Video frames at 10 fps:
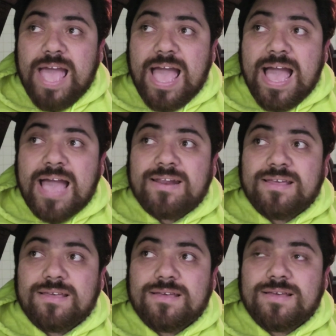And
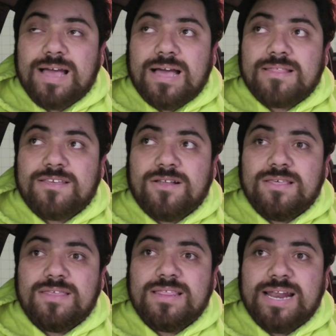the
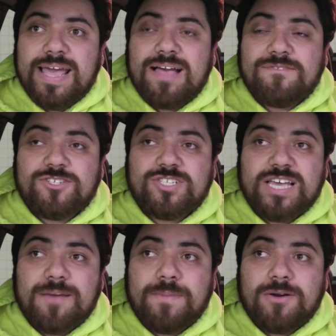only thing that I have to
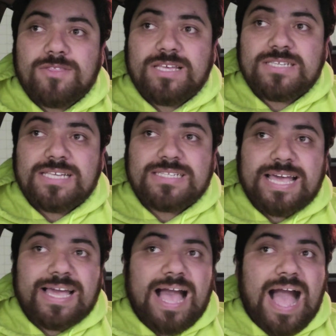say about this is
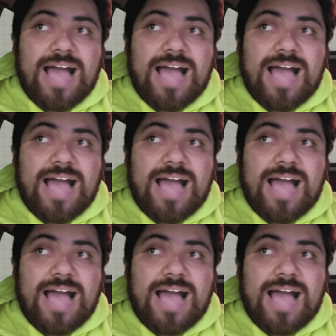like,